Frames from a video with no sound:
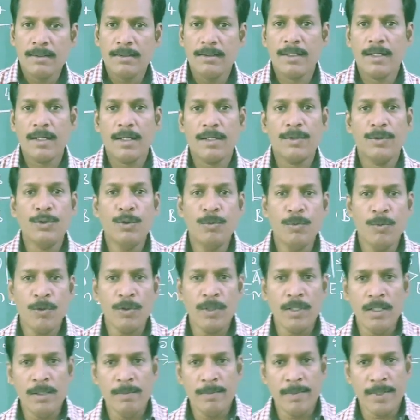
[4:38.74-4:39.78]
there are no
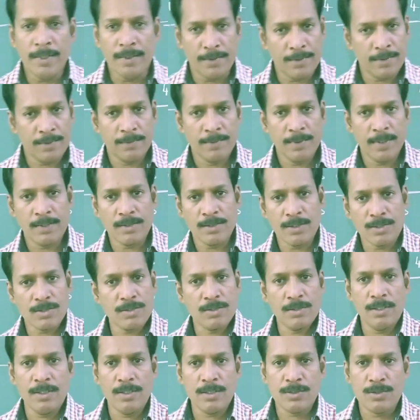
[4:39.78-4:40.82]
more element
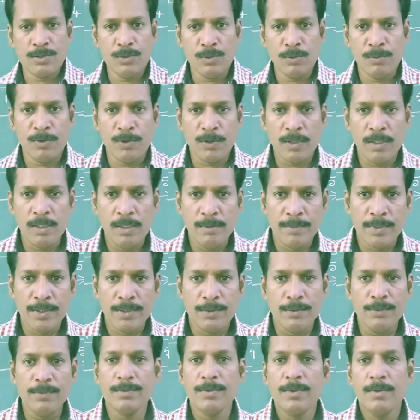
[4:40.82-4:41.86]
exist. There is no more
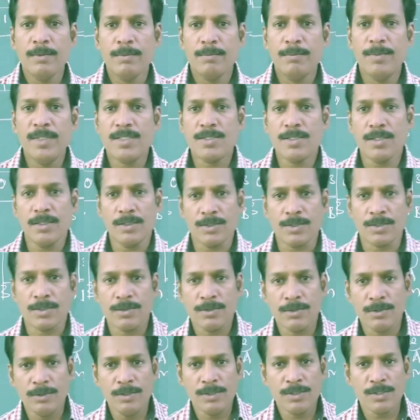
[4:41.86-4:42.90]
element to be
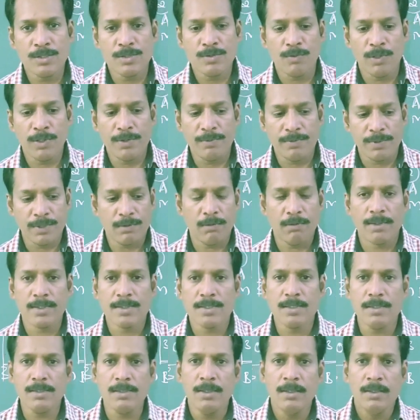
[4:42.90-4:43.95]
searched. So this is what we call
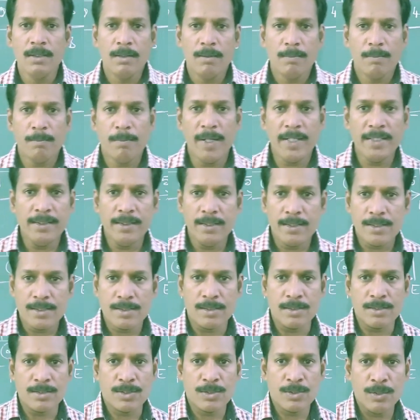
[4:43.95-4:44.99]
as a binary
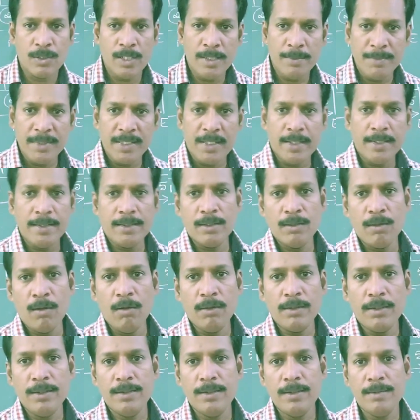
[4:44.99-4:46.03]
search. So let me write an
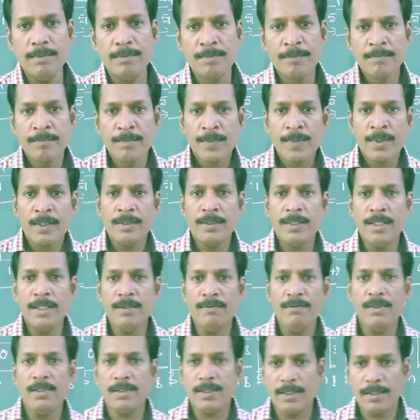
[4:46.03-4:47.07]
algorithm.
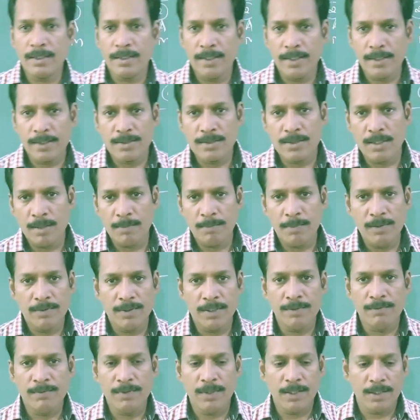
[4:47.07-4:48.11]
Then we'll take an
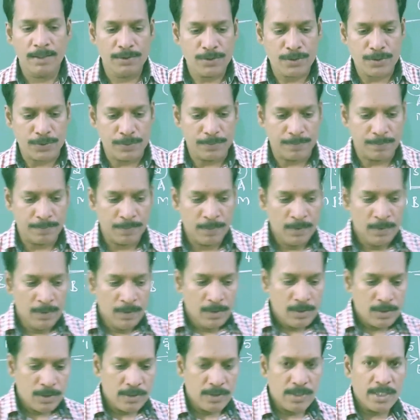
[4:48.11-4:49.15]
example. Then we'll
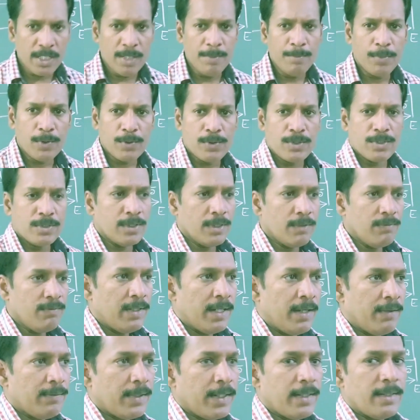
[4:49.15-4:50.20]
understand. So same procedure.
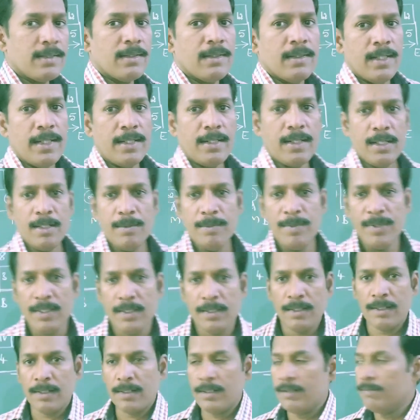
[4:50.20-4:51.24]
We have to write let A be
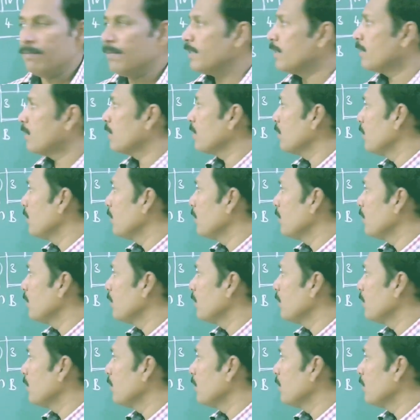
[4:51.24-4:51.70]
an array with